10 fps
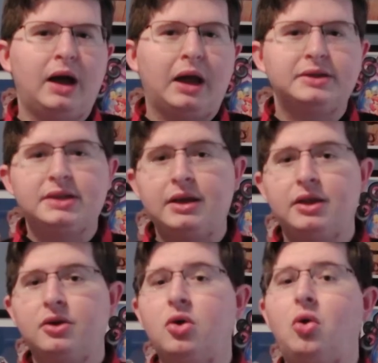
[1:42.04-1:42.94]
I set
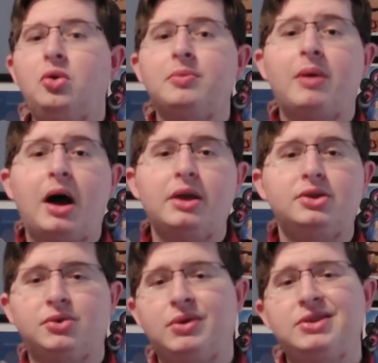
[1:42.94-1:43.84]
a goal in mind
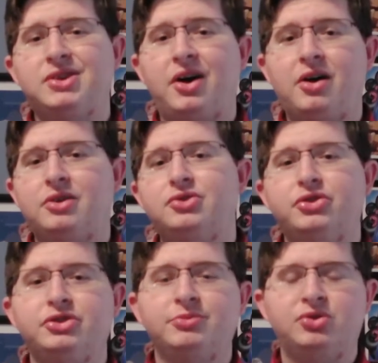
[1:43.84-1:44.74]
to reach
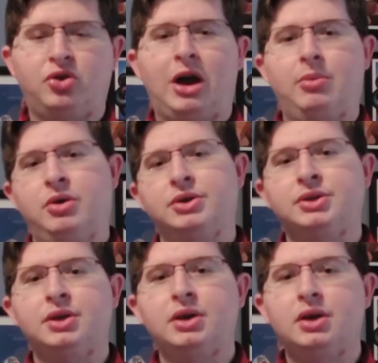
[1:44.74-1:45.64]
100
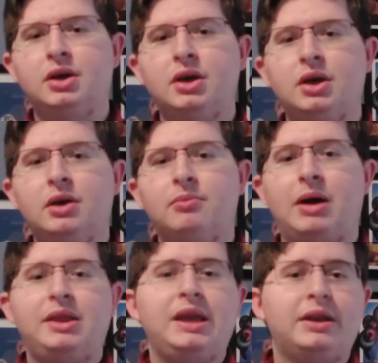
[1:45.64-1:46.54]
subscribers
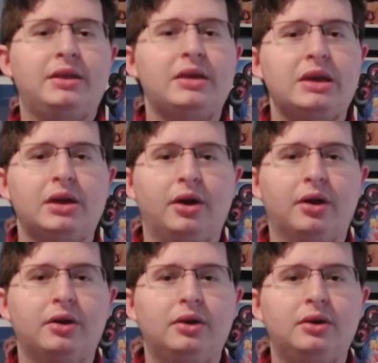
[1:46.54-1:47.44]
by the end of the year,
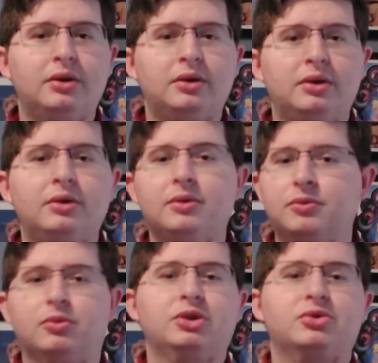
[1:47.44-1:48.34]

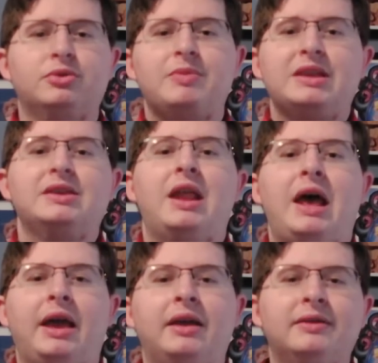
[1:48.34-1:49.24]
which would be
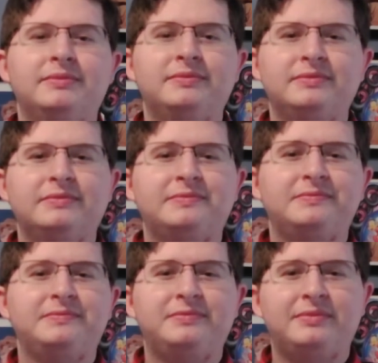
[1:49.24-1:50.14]
today.
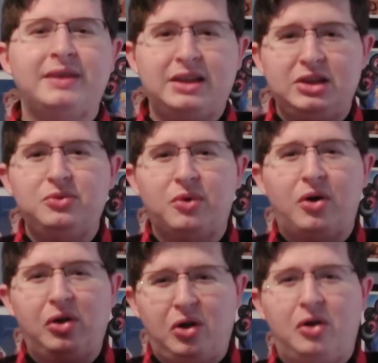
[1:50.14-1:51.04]
And you
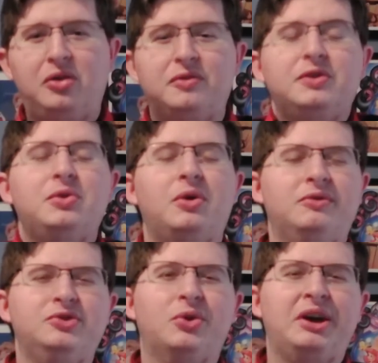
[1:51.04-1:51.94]
all of you who
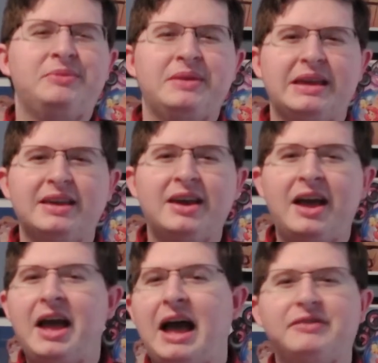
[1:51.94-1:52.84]
have joined me,
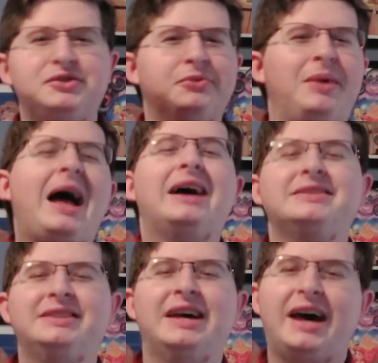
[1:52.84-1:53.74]
have
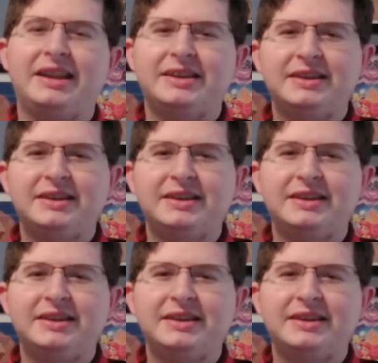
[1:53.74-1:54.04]
surpassed that,